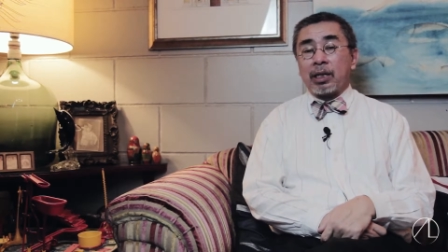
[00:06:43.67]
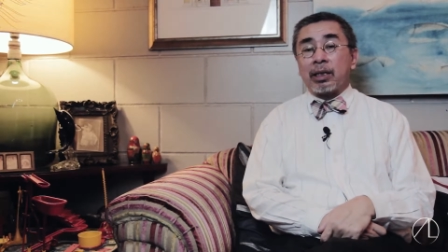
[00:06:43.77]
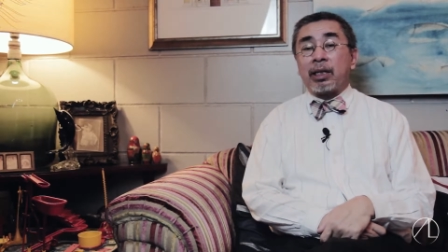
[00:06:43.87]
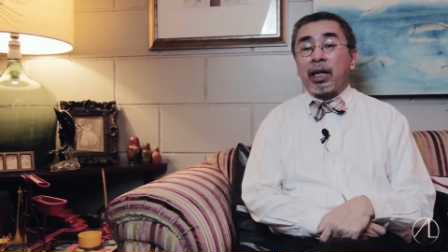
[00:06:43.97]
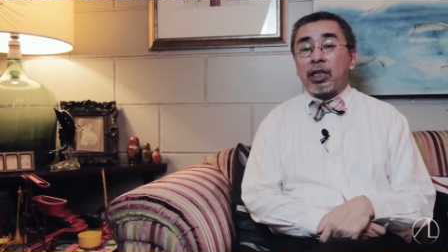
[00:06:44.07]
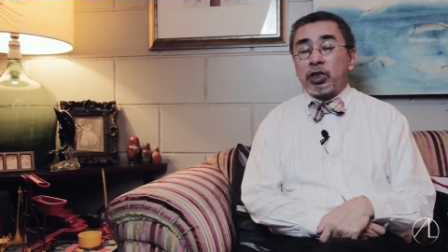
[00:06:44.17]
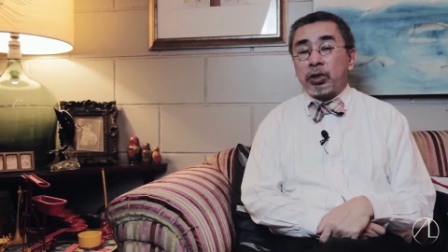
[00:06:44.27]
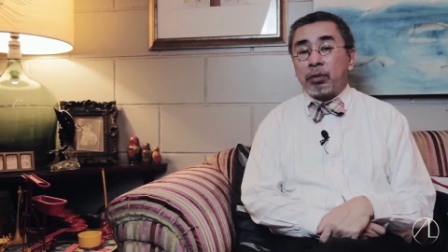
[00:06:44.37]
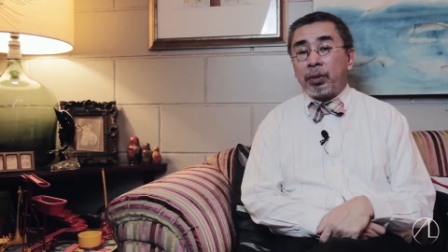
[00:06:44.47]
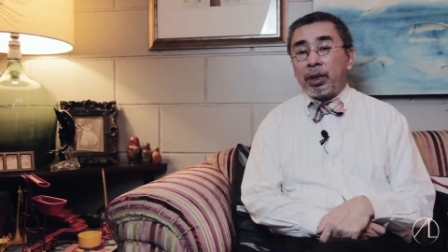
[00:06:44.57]
there
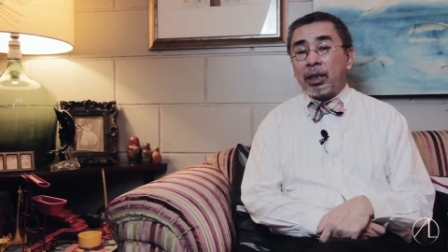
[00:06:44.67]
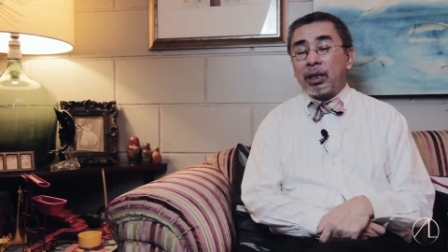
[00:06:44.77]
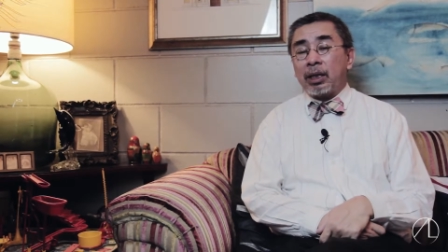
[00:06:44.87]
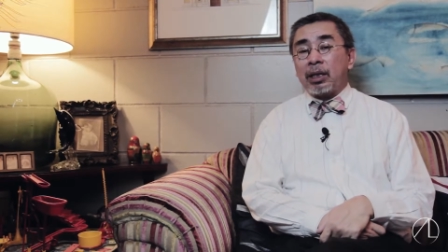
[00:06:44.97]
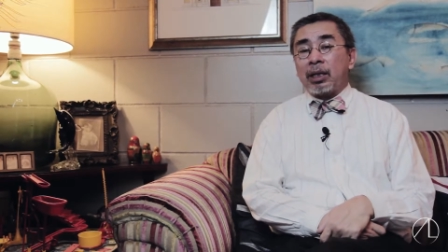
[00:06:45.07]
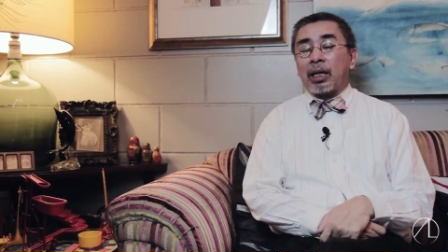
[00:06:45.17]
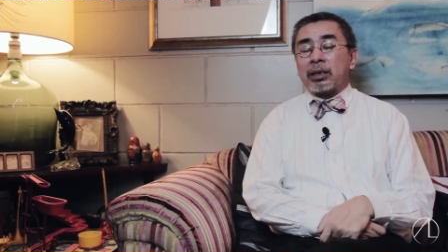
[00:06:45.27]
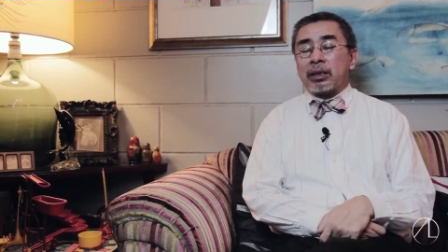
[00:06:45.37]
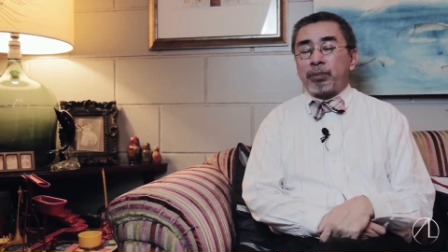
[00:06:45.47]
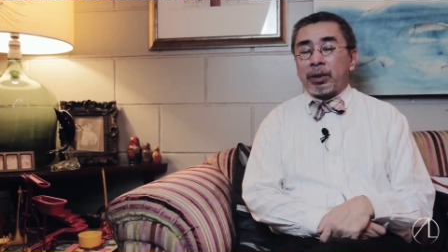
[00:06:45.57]
should be a
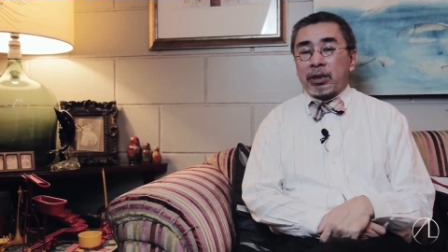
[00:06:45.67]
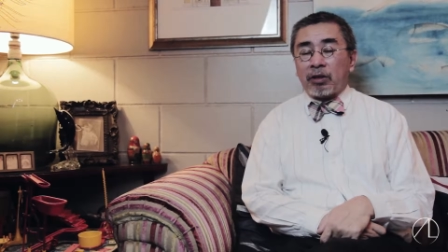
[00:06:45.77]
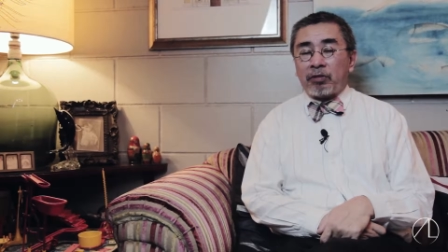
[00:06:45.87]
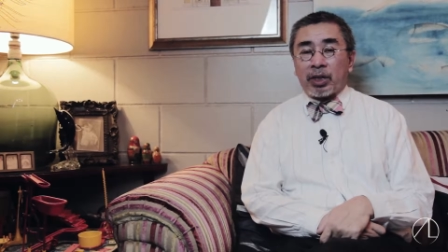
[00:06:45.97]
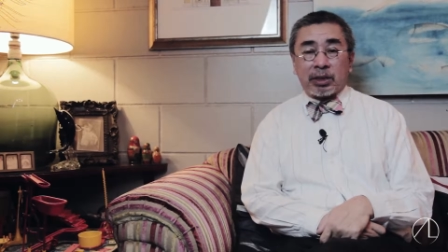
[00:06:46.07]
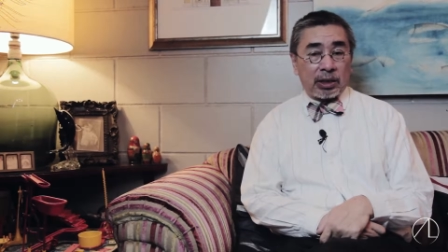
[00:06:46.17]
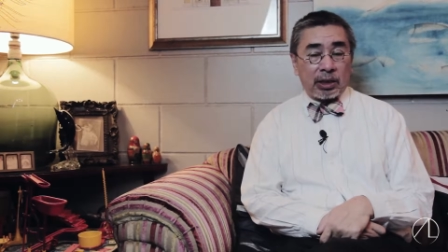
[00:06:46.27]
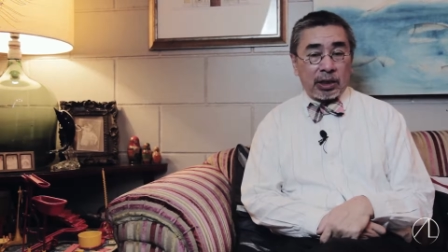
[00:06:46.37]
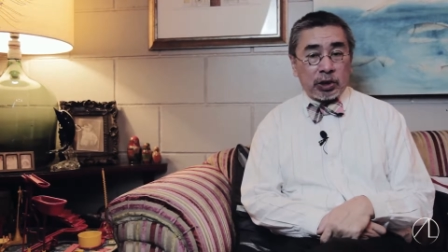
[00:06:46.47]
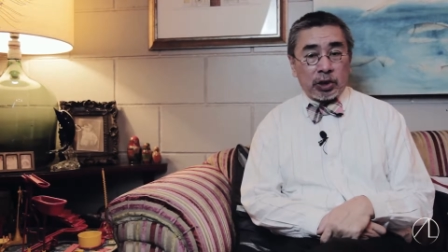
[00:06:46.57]
specific
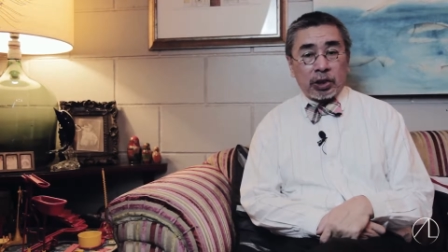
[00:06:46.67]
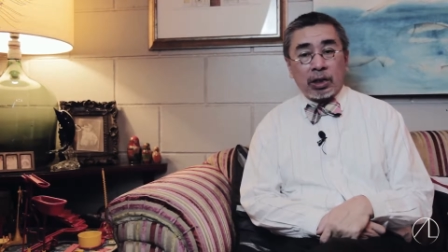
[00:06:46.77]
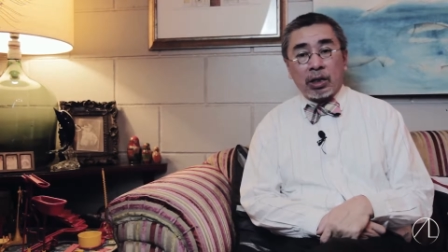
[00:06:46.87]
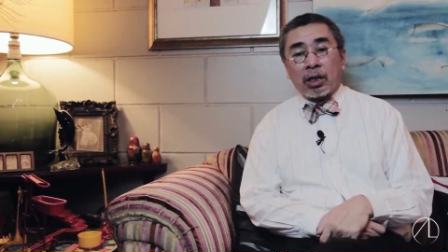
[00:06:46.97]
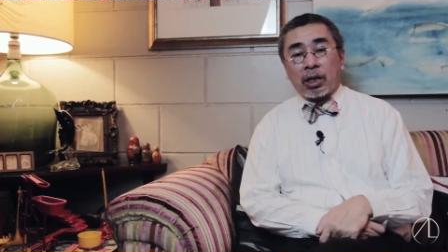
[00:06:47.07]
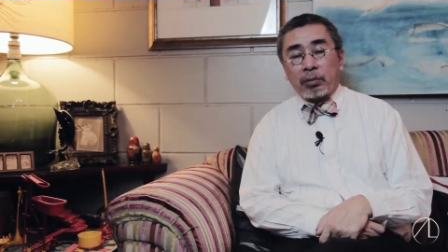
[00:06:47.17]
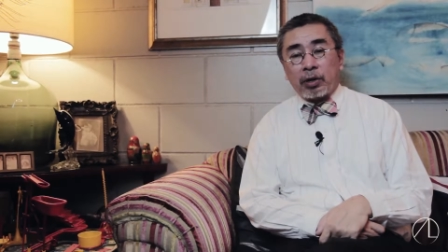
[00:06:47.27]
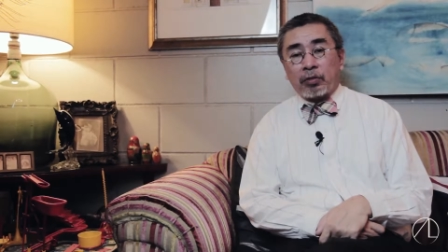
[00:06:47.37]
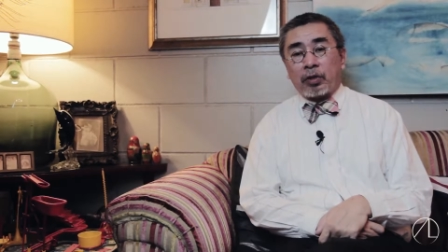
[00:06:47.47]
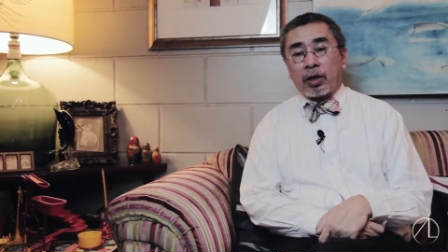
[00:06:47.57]
signature coming
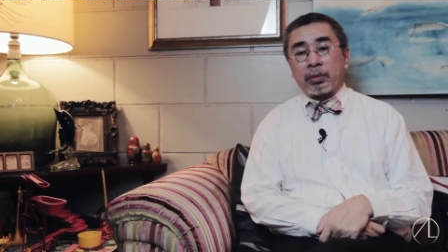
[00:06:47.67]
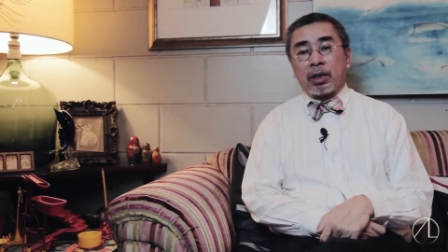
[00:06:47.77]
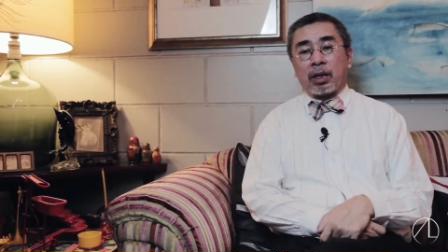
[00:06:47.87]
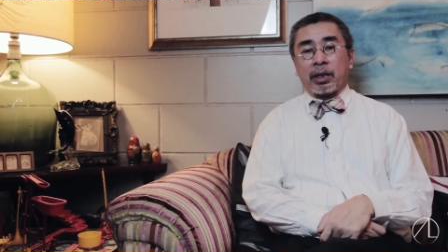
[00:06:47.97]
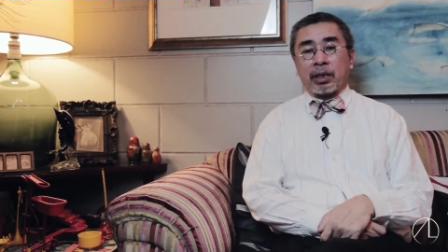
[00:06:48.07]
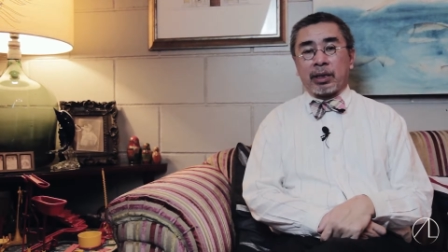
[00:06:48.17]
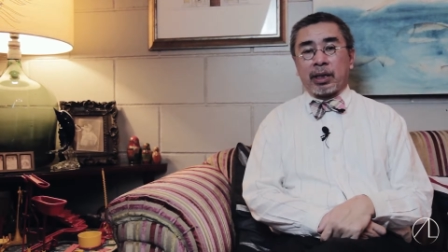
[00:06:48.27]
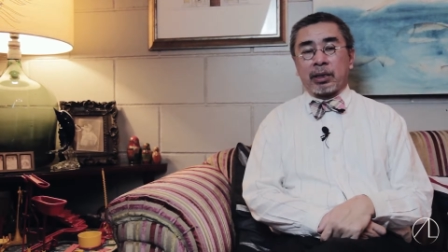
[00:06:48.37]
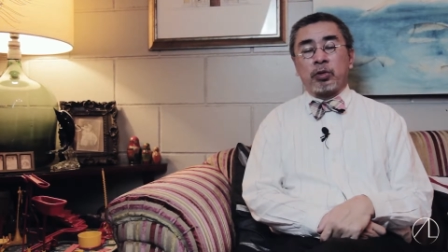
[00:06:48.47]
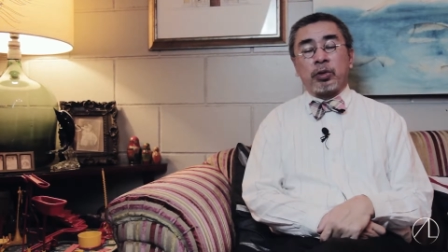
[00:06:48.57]
from the
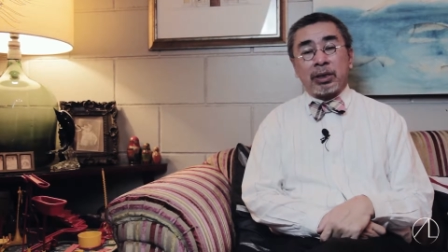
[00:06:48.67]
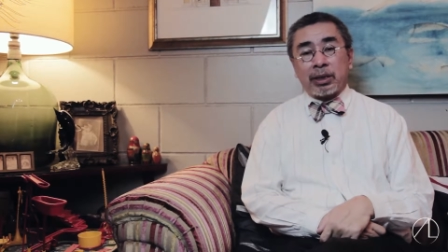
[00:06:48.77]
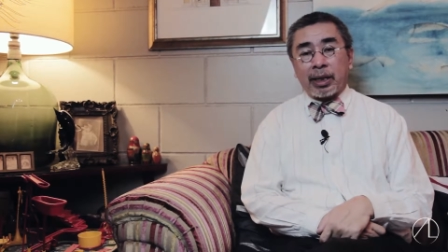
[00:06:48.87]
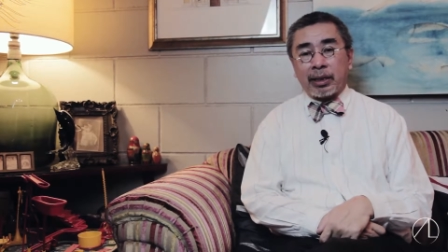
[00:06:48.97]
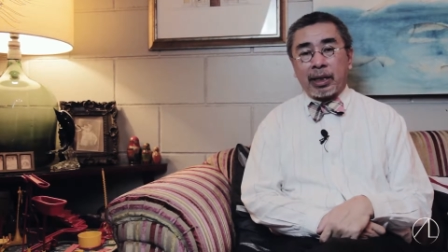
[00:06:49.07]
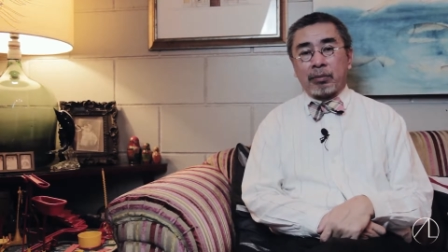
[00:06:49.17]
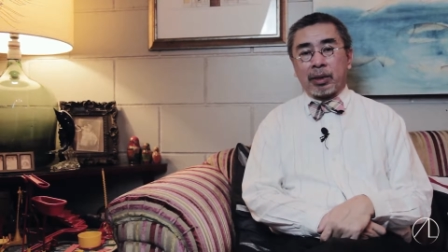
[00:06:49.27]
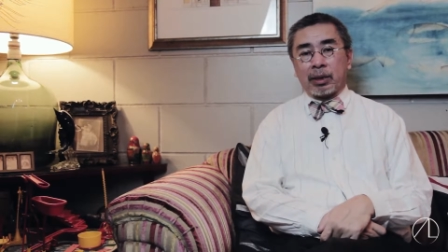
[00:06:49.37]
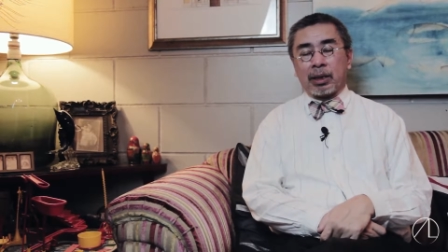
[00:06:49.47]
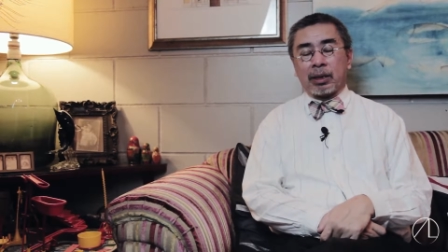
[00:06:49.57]
architect who designed that
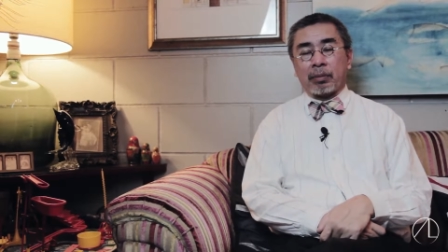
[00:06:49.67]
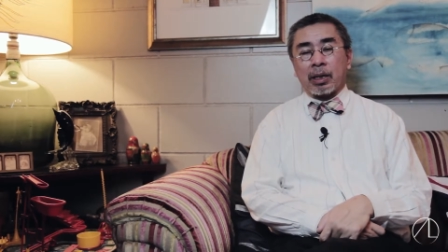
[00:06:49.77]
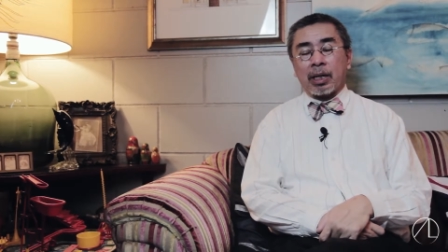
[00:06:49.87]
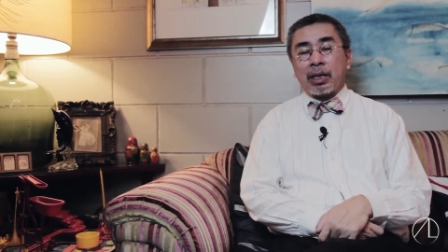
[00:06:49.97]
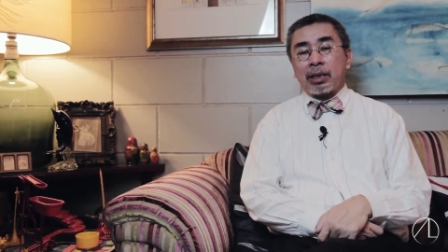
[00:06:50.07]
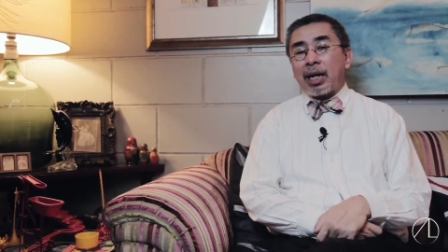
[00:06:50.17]
building. The